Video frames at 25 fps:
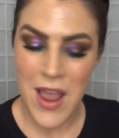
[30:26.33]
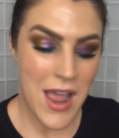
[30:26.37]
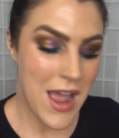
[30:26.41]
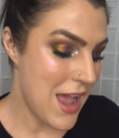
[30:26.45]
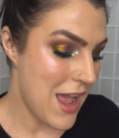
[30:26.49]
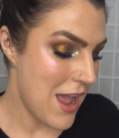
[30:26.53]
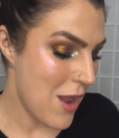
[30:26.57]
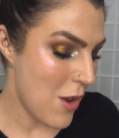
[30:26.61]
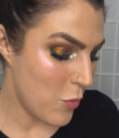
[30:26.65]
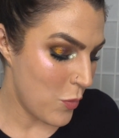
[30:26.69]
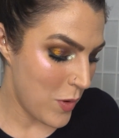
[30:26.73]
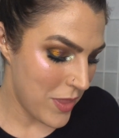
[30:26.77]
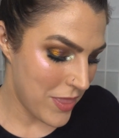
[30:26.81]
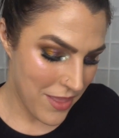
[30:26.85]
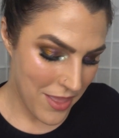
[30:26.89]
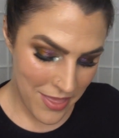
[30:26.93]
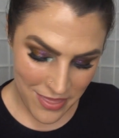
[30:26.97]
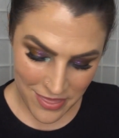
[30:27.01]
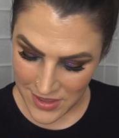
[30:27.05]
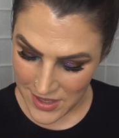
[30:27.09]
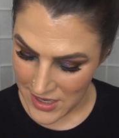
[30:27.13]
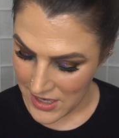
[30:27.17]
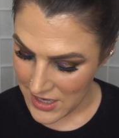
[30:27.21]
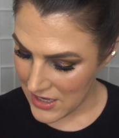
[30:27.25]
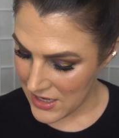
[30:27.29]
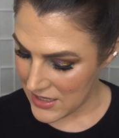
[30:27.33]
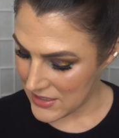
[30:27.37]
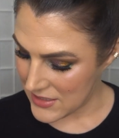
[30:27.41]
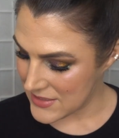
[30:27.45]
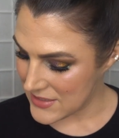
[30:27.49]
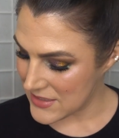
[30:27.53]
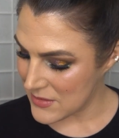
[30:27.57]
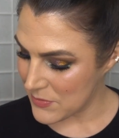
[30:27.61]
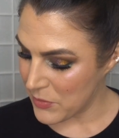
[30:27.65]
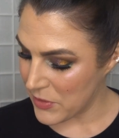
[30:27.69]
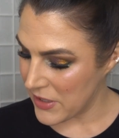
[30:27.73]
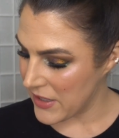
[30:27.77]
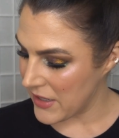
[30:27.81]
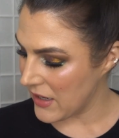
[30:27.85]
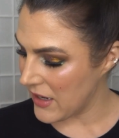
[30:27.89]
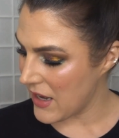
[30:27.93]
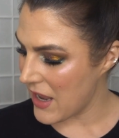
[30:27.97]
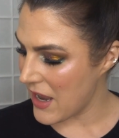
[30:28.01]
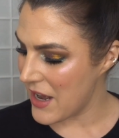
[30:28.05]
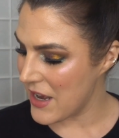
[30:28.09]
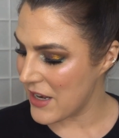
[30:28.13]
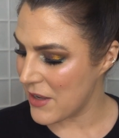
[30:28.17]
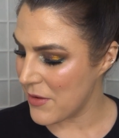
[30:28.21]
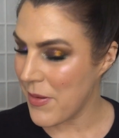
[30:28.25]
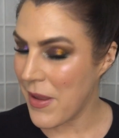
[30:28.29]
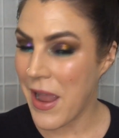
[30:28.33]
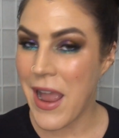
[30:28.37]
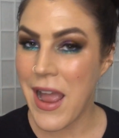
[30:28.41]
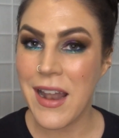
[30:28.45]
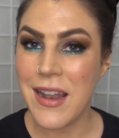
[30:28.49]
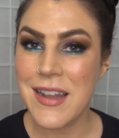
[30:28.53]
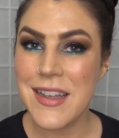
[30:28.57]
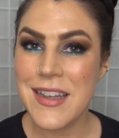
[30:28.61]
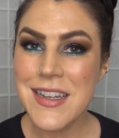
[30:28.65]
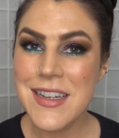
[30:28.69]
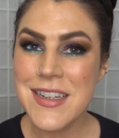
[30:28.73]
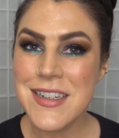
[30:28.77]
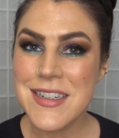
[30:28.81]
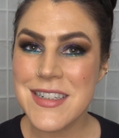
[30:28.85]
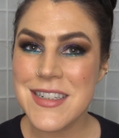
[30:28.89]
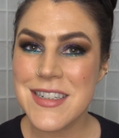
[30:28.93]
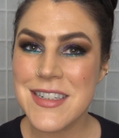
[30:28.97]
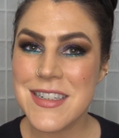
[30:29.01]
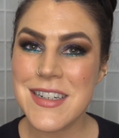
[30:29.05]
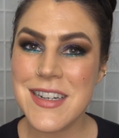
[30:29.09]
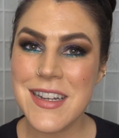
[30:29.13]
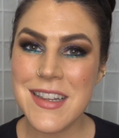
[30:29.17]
uh, with the split liner palette,